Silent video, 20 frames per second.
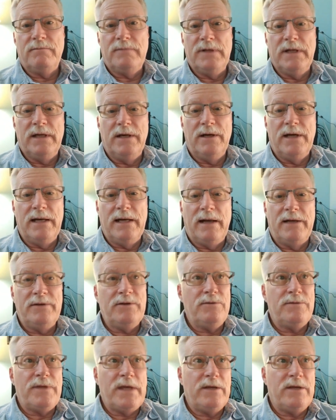I
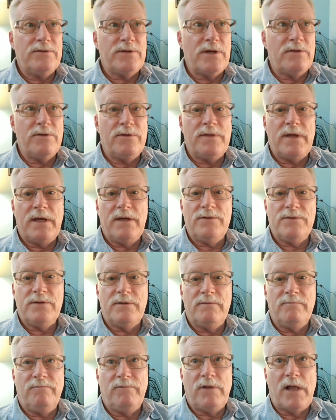do other things
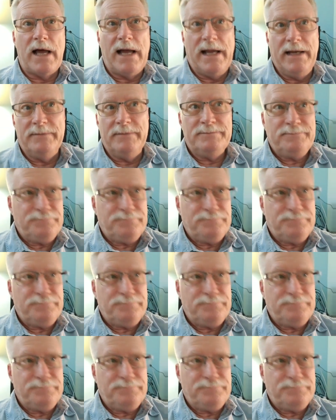than fly.